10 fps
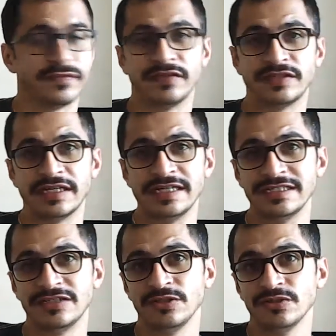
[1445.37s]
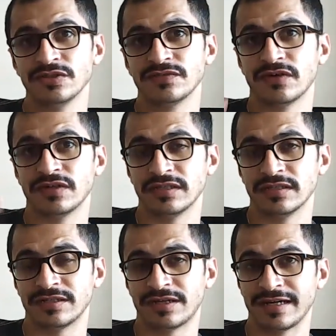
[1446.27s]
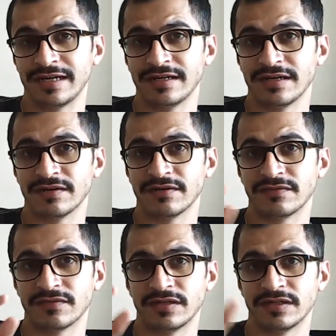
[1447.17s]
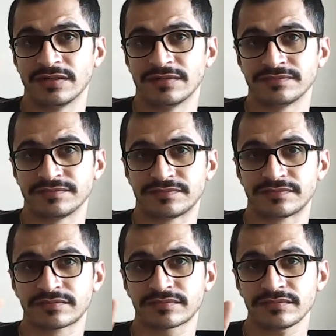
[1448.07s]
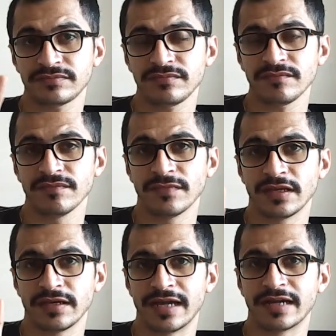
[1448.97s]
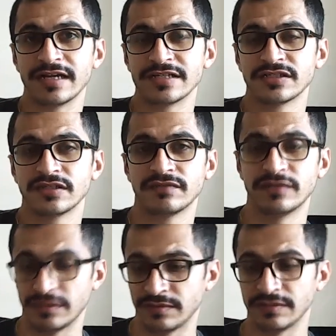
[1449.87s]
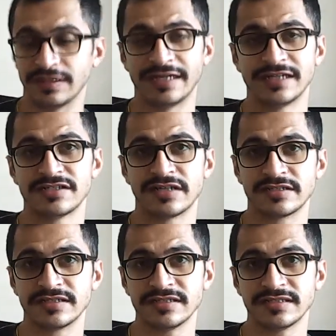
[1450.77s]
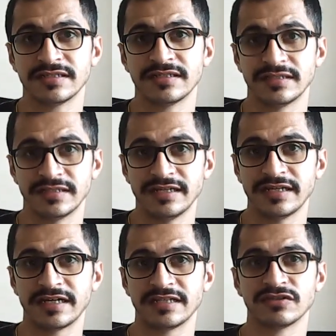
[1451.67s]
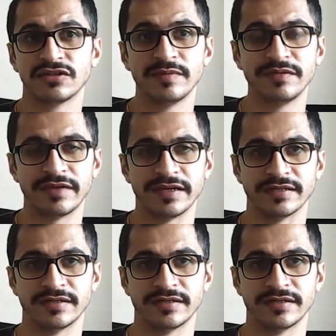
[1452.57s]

the train for the calculation of the letter structures, then that is going to be fine.